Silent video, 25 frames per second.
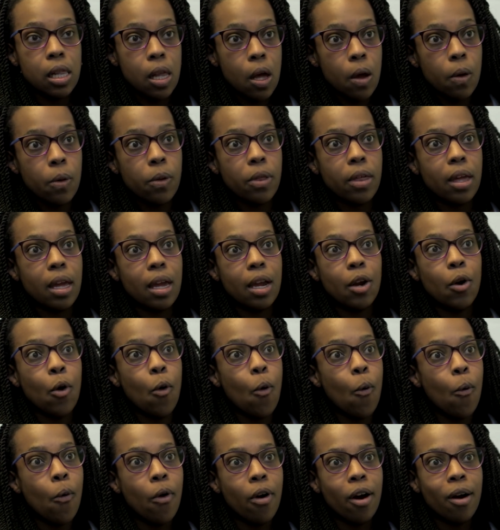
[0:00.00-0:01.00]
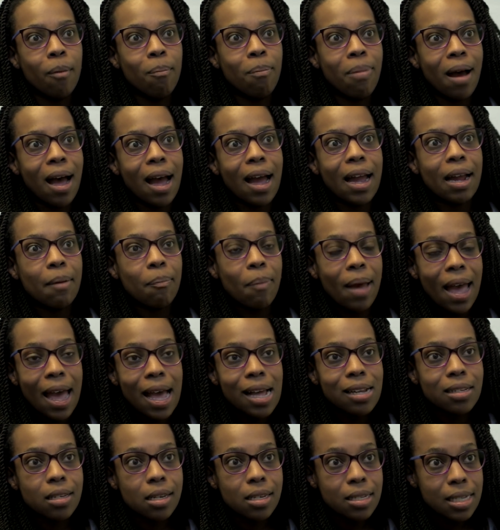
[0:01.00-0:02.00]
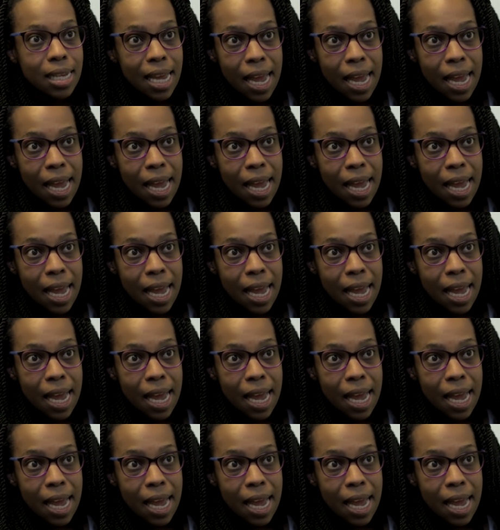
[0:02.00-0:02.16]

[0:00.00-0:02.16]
clothing, or buying pads and